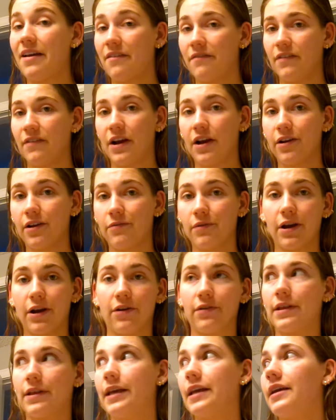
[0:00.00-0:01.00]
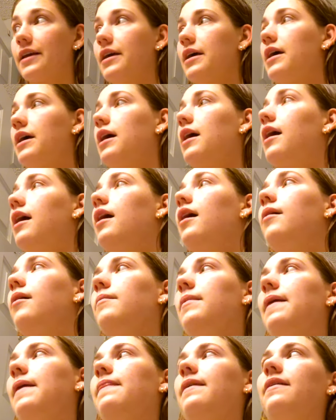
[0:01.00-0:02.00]
very rarely.
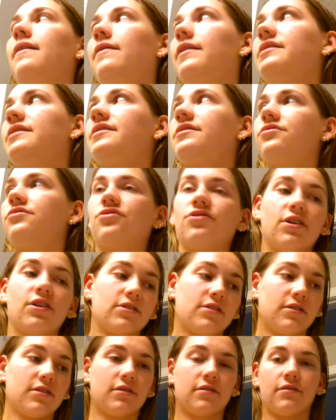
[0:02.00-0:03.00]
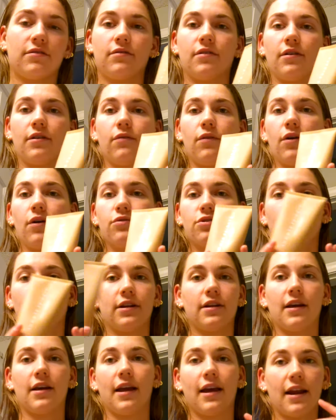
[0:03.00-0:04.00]
And then this is just the
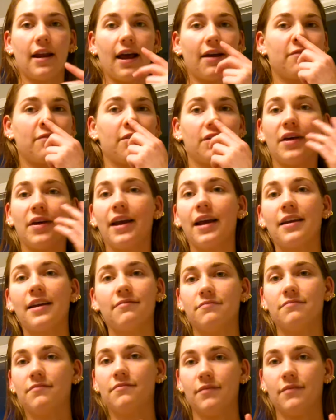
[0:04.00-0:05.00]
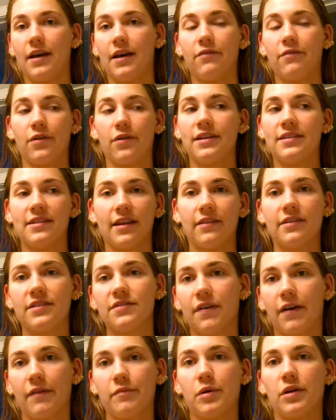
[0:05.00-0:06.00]
lotion. Again, I feel like I have already said this
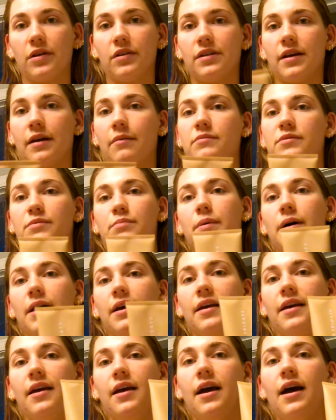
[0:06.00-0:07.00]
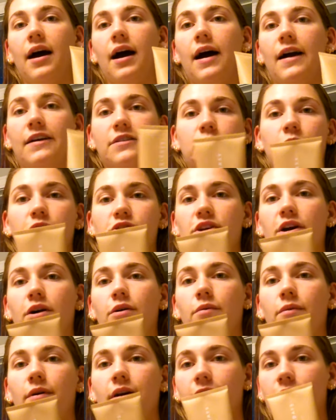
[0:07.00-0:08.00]
5 million times, but I switch
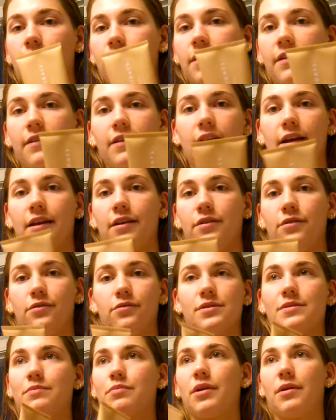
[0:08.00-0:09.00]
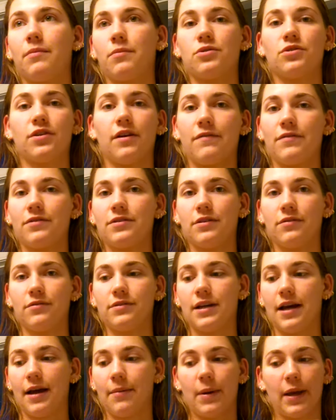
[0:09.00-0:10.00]
out everything that I use pretty much every single
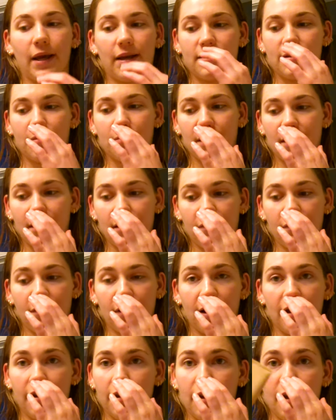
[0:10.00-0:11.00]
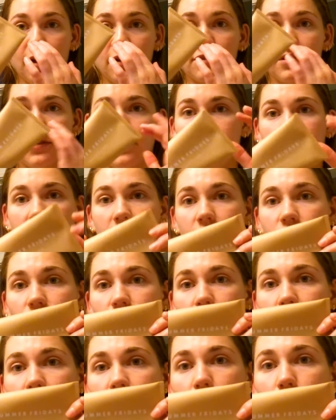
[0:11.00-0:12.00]
time I get something different. So this is
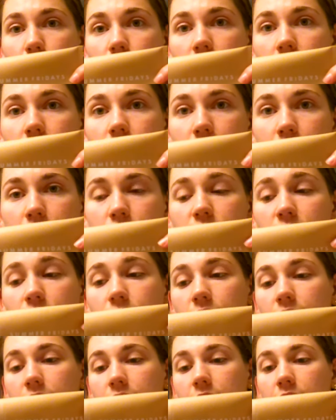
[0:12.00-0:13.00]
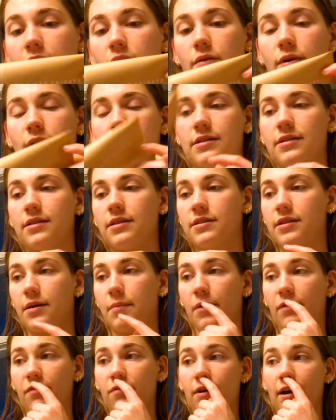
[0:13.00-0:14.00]
just the one I'm using right now. It's the
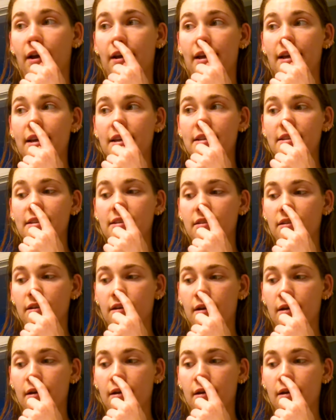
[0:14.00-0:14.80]
Summer Fridays